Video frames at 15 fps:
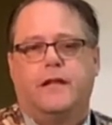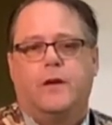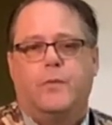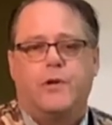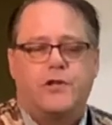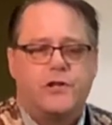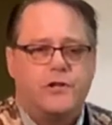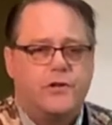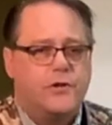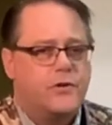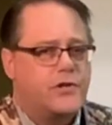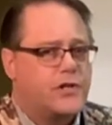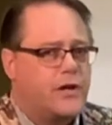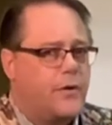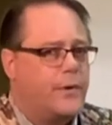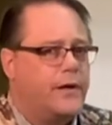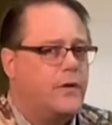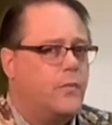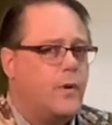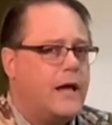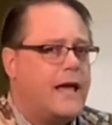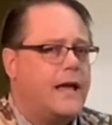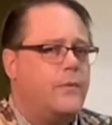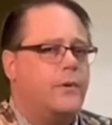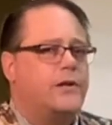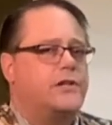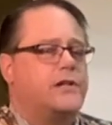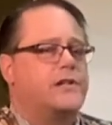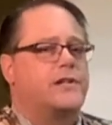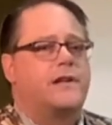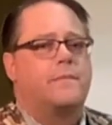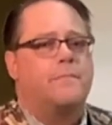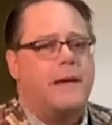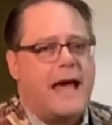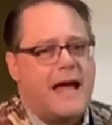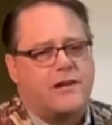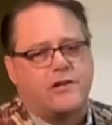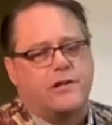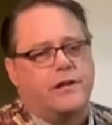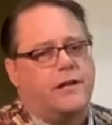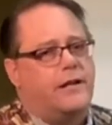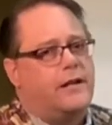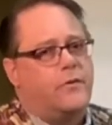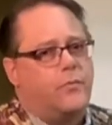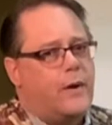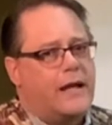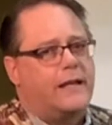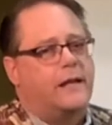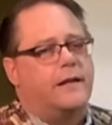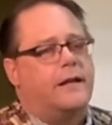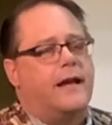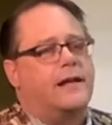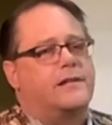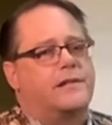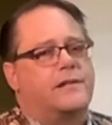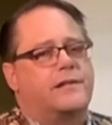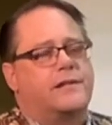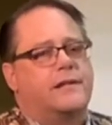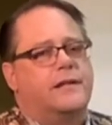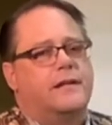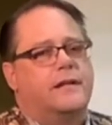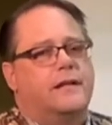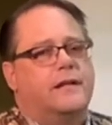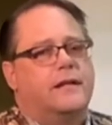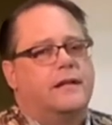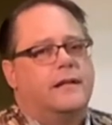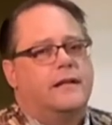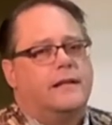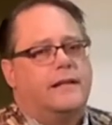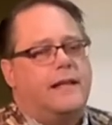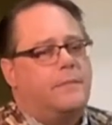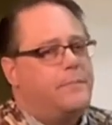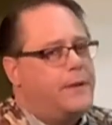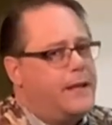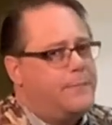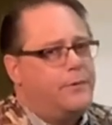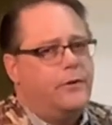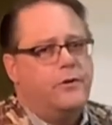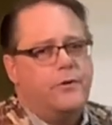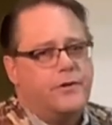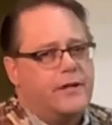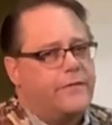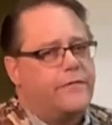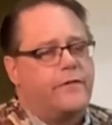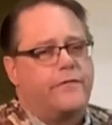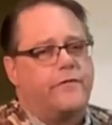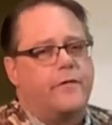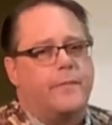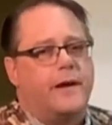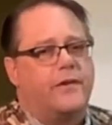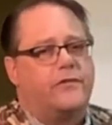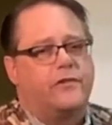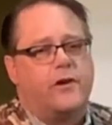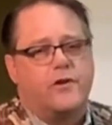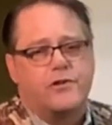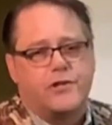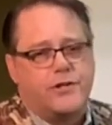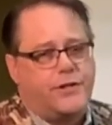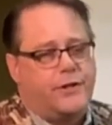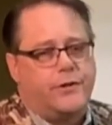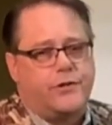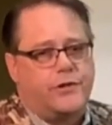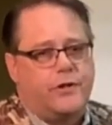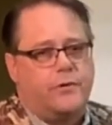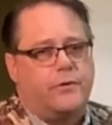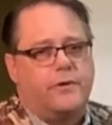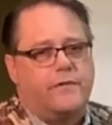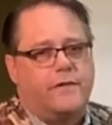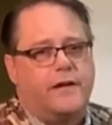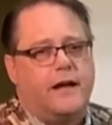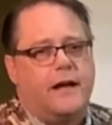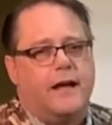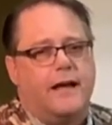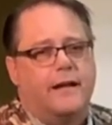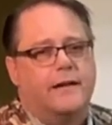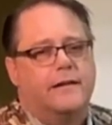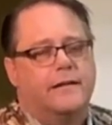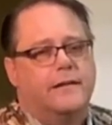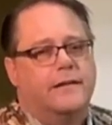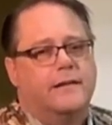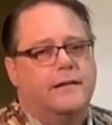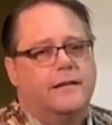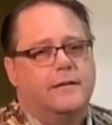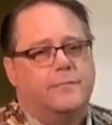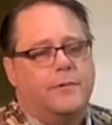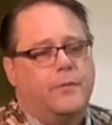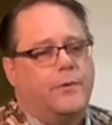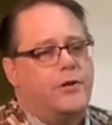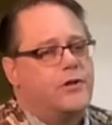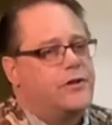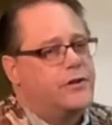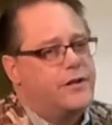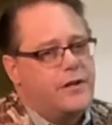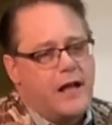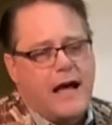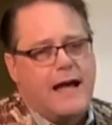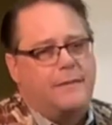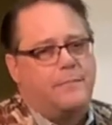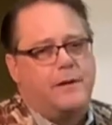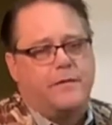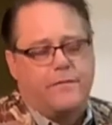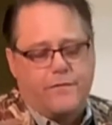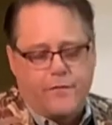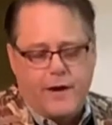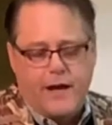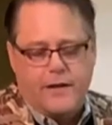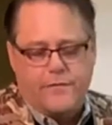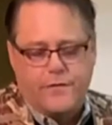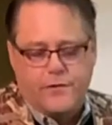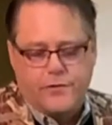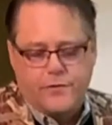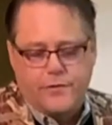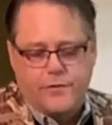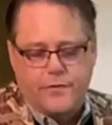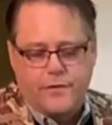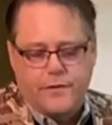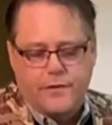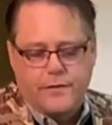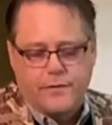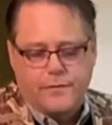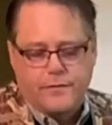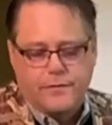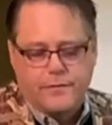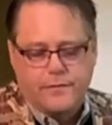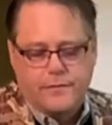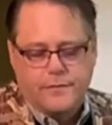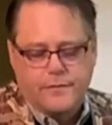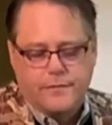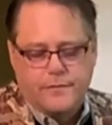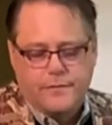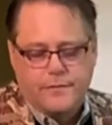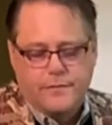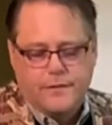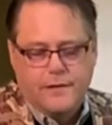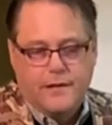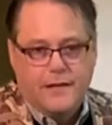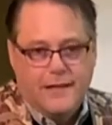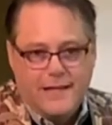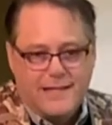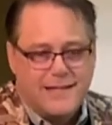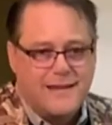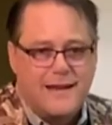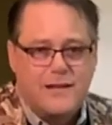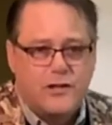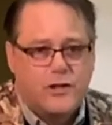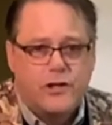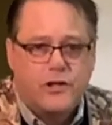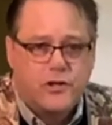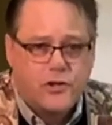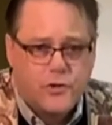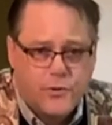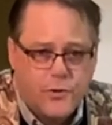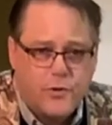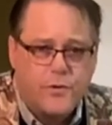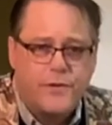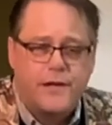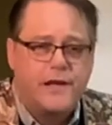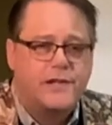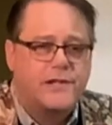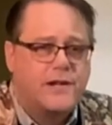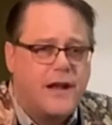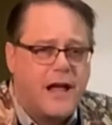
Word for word: We should do so in a way which is compassionate and recognizes that people who differ from us are still children of God, but we should not be afraid of the truth. It's, truth is